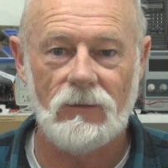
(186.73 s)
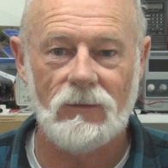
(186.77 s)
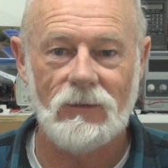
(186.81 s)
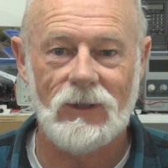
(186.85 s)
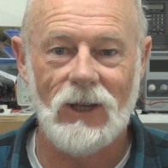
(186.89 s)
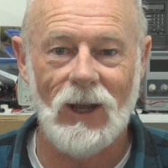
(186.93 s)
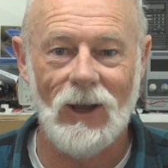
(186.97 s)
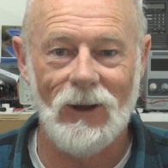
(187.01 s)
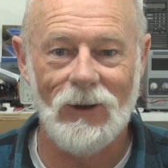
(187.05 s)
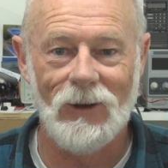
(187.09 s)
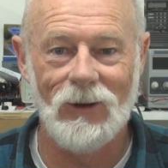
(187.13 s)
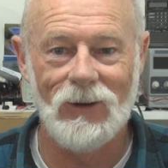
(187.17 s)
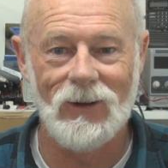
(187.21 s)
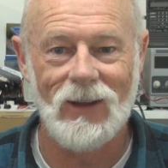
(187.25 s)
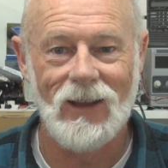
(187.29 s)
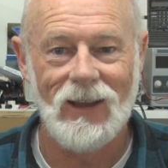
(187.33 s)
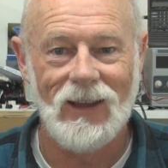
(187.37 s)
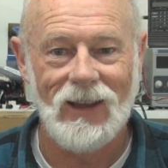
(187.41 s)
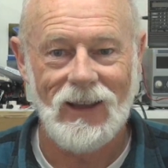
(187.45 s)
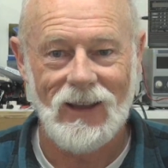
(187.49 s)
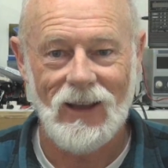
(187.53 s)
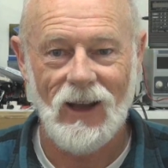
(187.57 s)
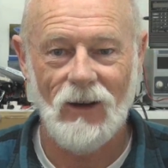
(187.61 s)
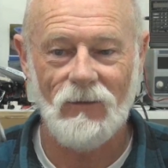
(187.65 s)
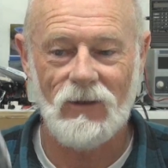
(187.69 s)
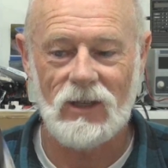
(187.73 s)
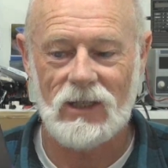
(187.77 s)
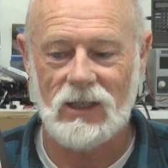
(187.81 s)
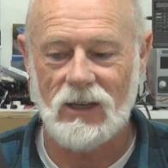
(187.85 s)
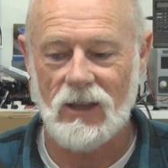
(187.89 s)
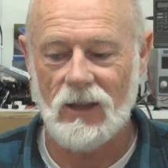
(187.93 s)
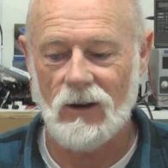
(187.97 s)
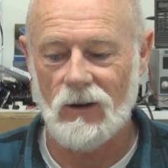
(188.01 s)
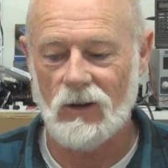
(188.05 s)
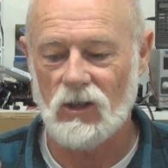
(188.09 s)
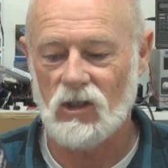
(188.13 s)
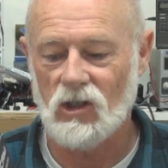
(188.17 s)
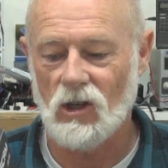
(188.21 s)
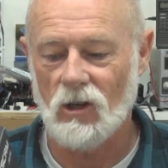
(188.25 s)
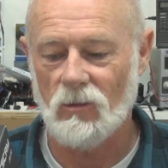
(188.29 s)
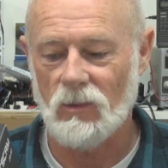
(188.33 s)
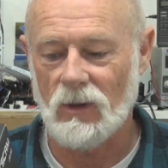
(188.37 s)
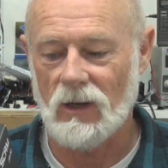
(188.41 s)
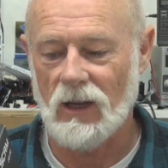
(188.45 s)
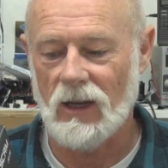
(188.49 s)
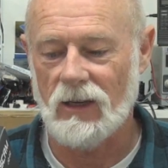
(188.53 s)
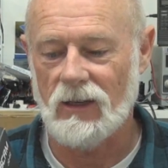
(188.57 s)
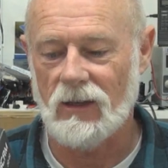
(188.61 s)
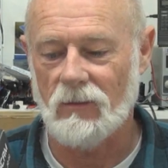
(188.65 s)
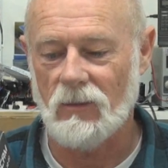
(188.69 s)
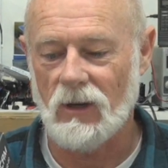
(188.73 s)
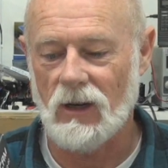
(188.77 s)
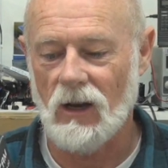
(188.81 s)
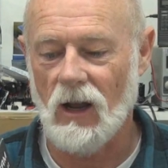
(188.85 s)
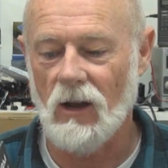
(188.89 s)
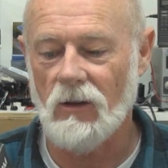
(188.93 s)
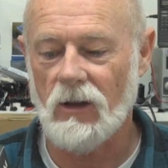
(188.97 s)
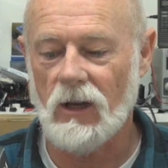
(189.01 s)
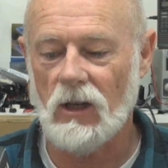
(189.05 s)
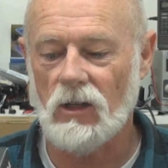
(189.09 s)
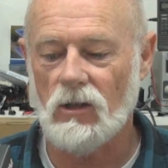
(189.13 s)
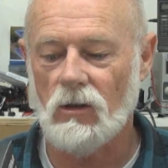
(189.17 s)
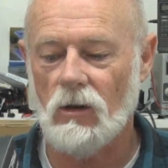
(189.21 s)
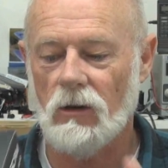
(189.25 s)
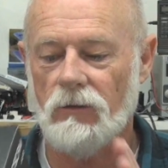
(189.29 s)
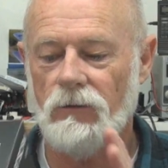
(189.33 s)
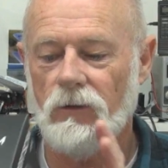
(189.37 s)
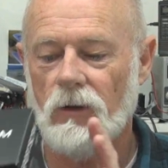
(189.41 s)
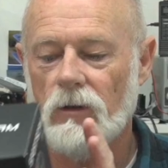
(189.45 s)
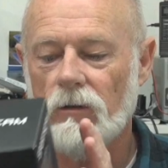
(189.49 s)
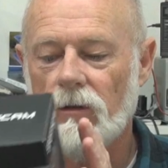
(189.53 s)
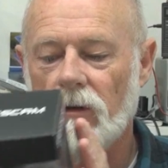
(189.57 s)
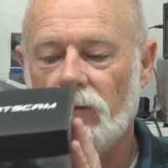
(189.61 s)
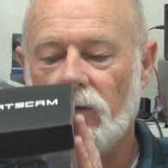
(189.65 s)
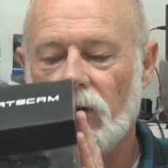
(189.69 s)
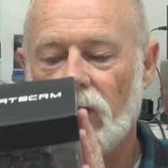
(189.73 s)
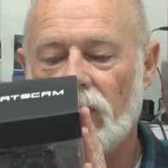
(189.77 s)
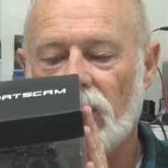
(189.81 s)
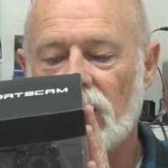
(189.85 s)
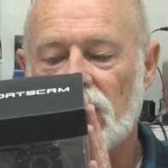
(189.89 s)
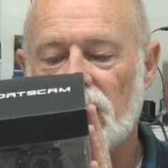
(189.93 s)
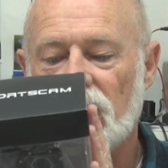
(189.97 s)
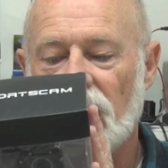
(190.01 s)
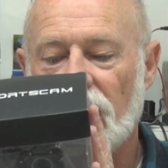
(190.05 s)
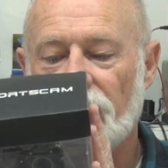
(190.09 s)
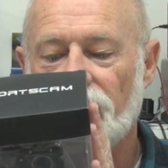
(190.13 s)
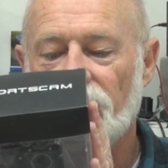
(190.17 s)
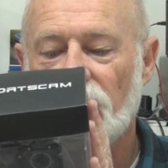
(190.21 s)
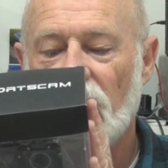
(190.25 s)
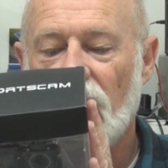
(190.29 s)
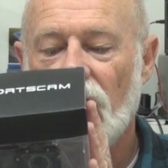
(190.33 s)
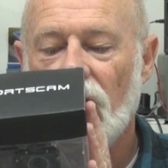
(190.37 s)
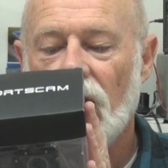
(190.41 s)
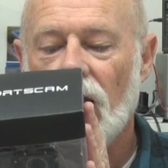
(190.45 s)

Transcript: So obviously they're interpolating, but I'm going to do a full review of this thing.